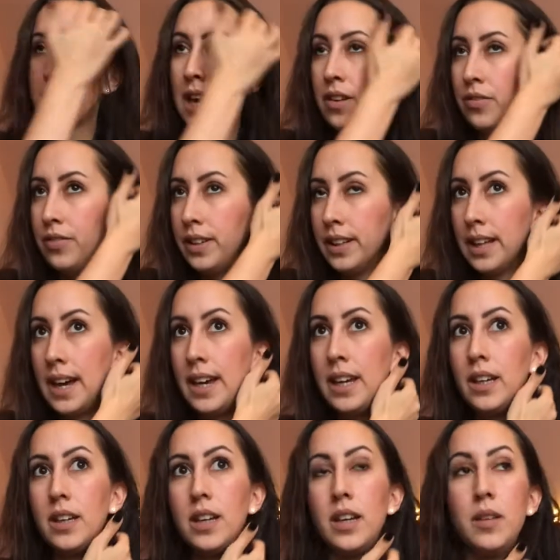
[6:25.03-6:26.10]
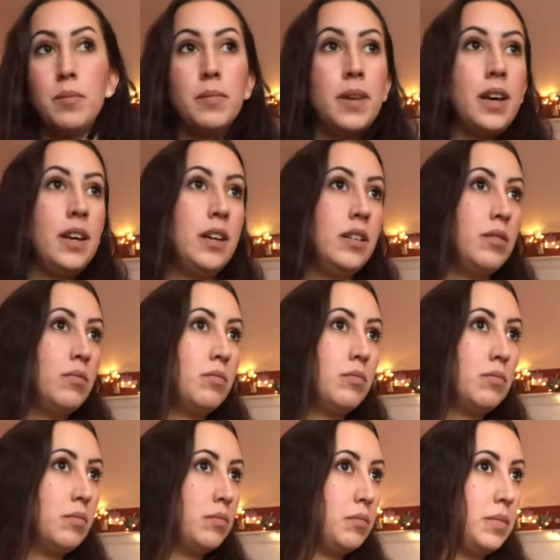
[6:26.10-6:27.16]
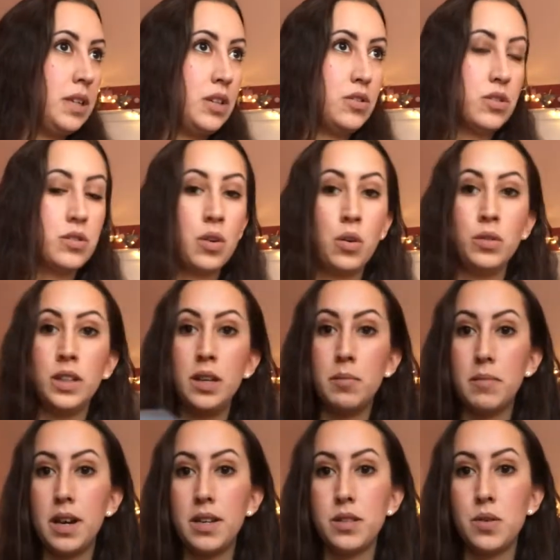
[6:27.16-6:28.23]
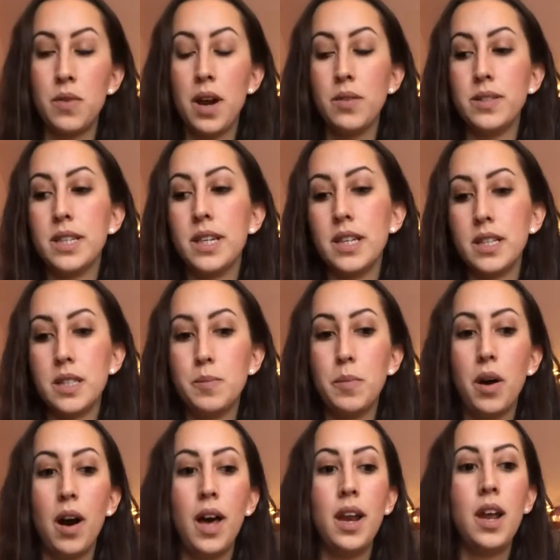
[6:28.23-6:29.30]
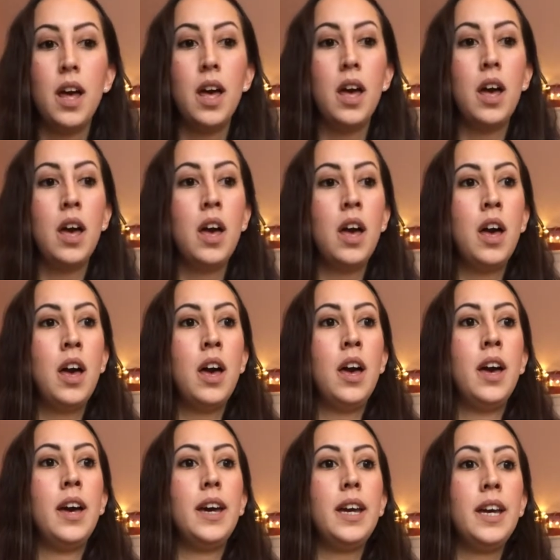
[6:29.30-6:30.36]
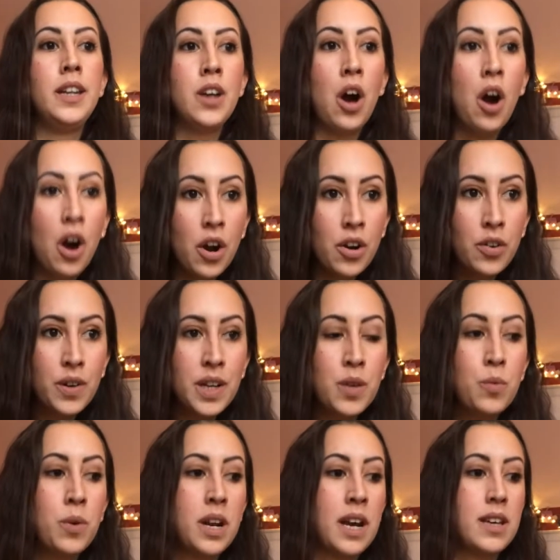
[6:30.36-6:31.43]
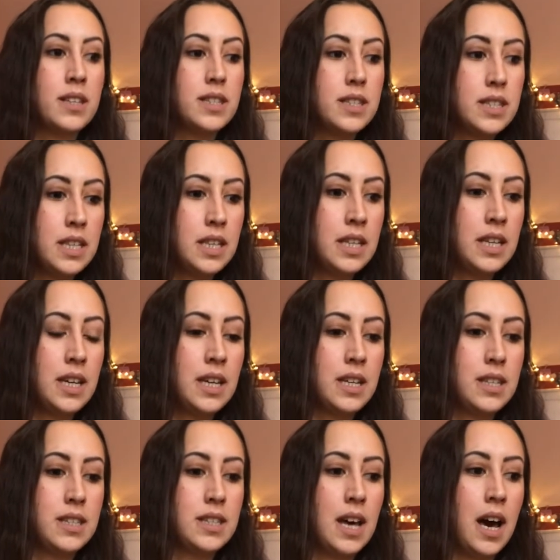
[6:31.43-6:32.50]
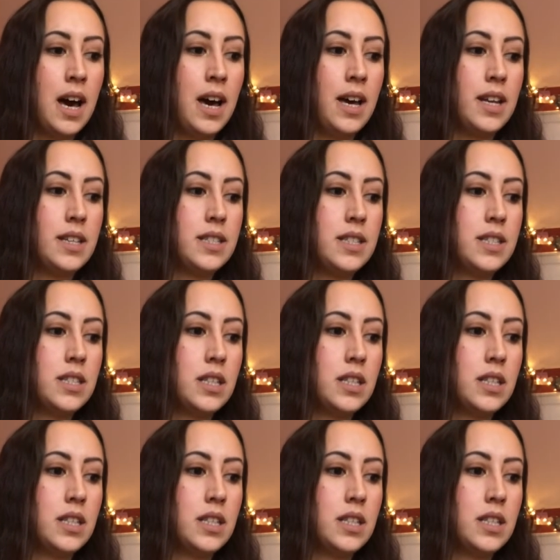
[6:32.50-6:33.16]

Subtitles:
I feel like it may be just only in my surroundings, but in Hungary, what I see is that